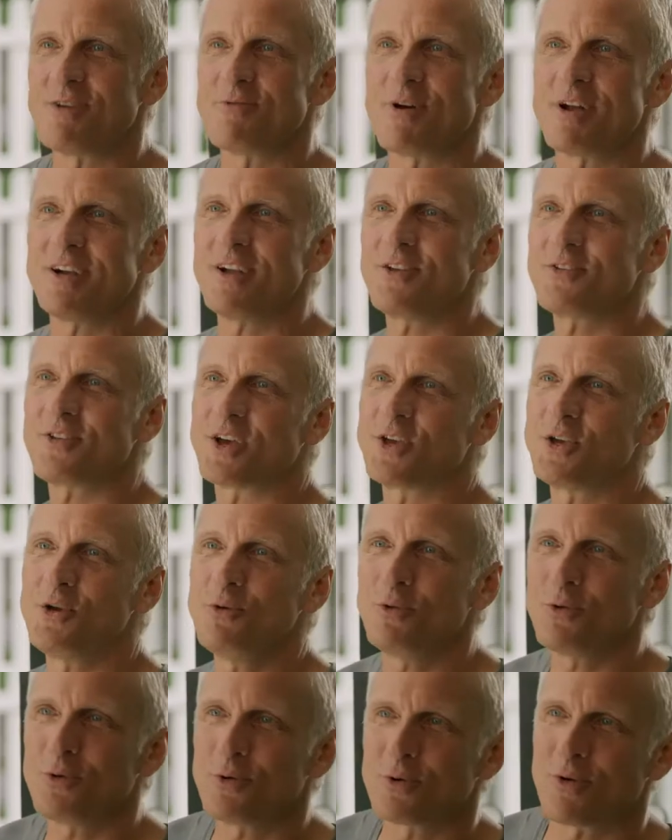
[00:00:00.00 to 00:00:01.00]
rented us a
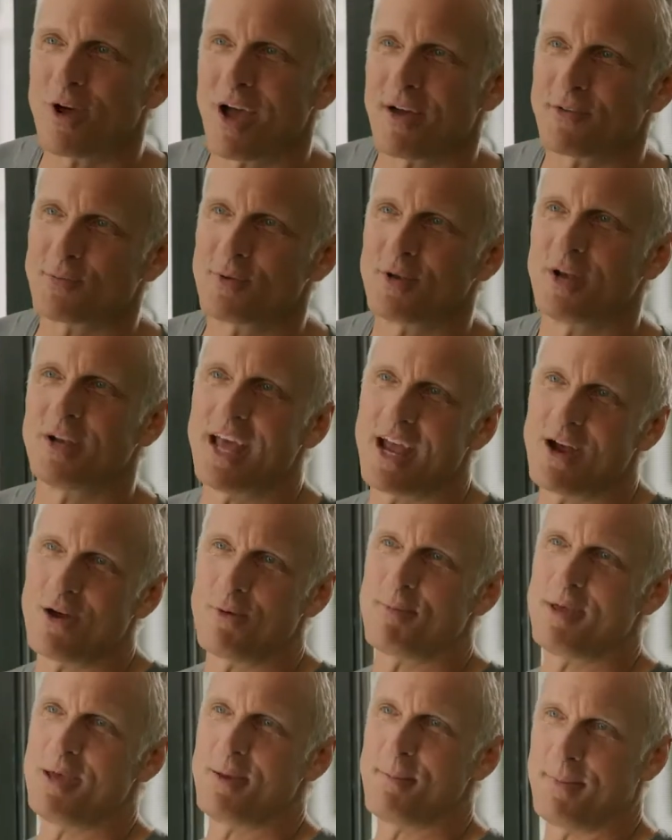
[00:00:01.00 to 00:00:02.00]
cute little craftsman on
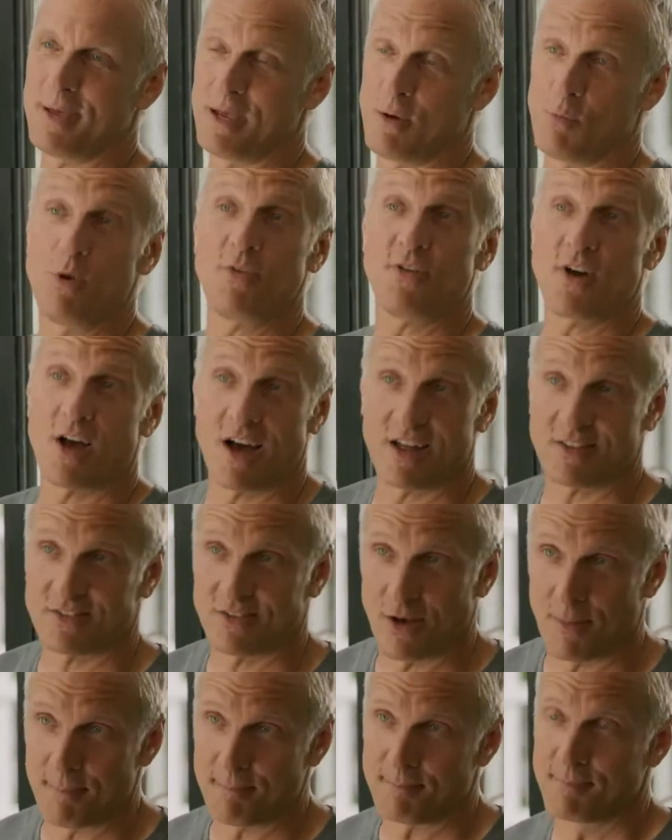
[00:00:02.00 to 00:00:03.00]
Airbnb with a hot
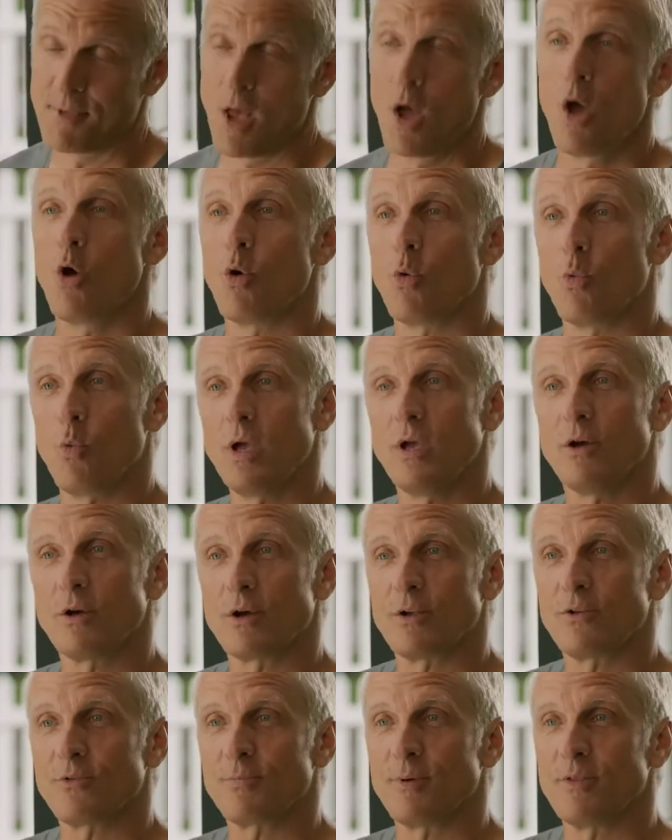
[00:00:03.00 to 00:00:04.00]
tub. We are
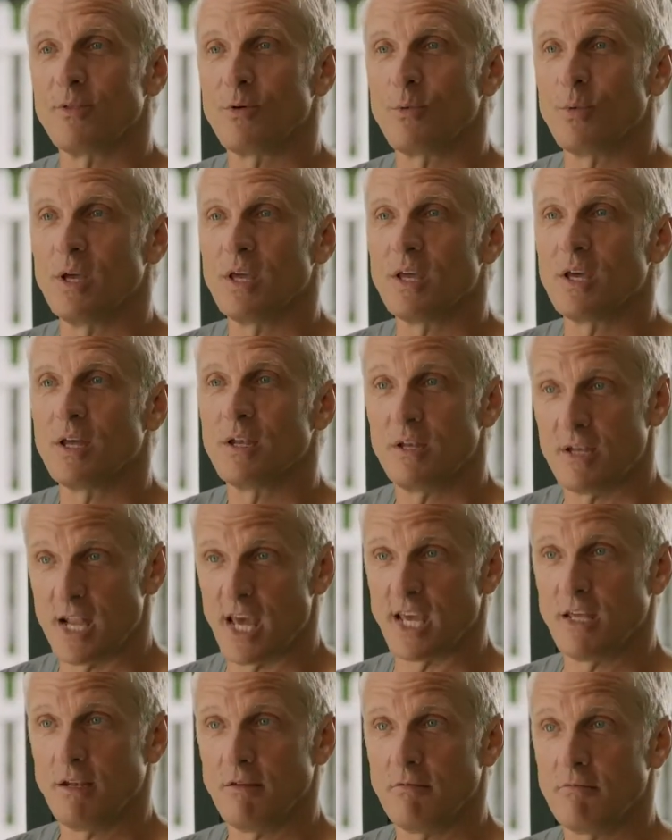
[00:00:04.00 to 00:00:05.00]
going to spend the weekend
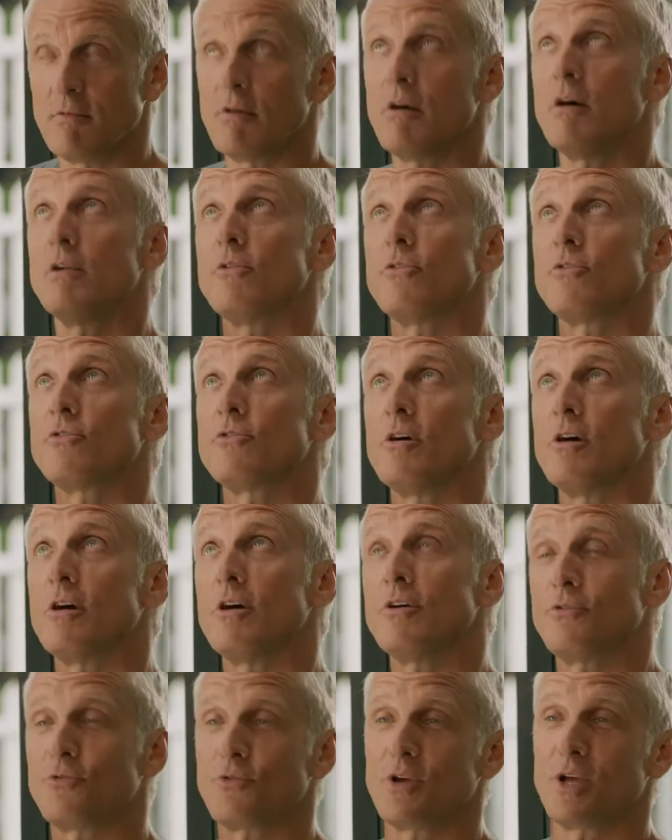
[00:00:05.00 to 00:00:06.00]
naked, under the
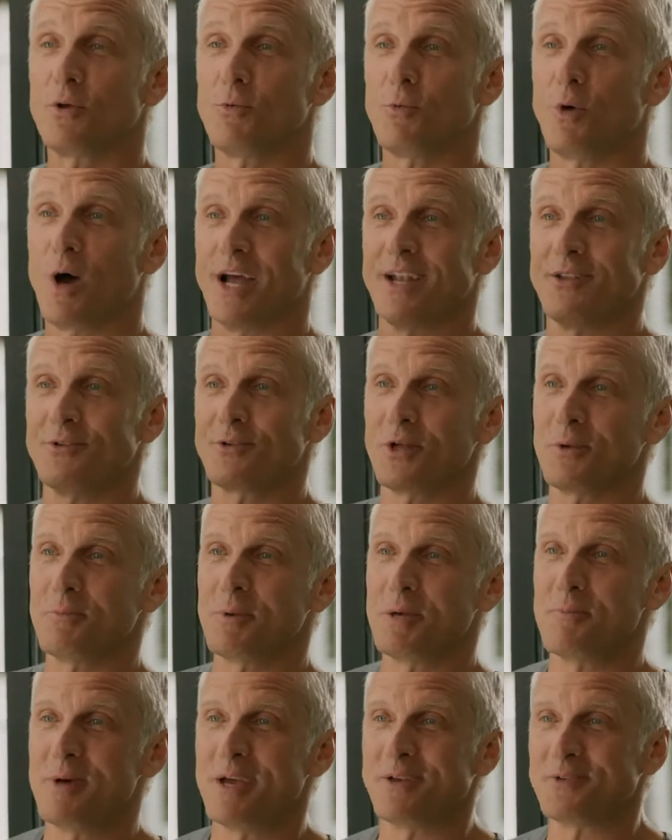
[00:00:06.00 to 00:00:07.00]
stars, drinking wine. It's going to
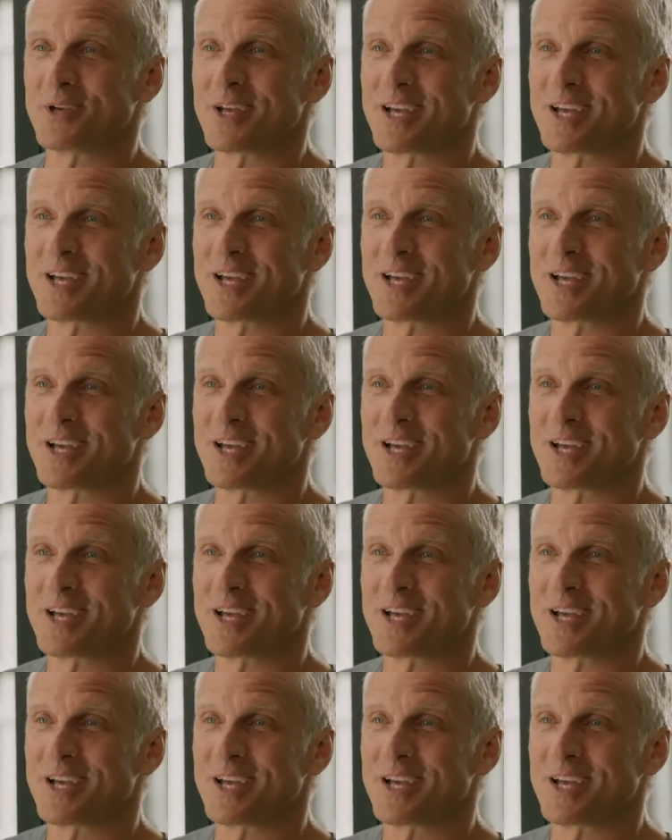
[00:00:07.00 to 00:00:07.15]
be amazing.